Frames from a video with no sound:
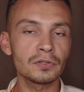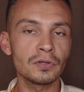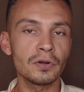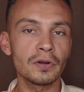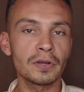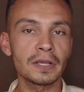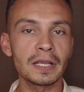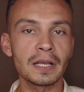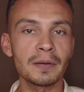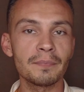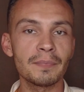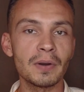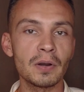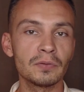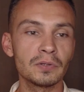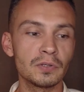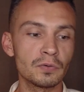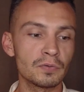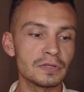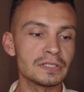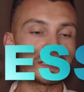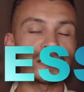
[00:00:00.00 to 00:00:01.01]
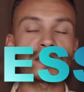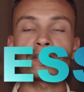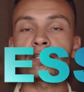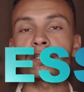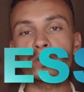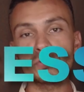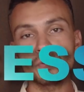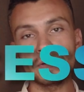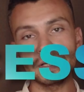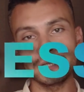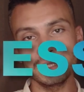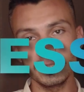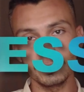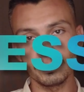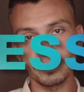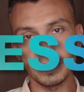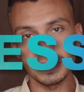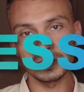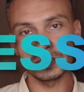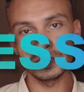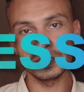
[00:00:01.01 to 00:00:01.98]
talking about the recession
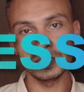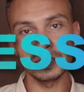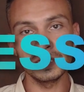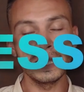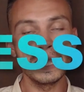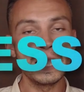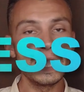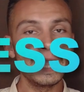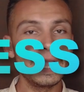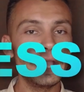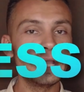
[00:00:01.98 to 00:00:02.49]
2020,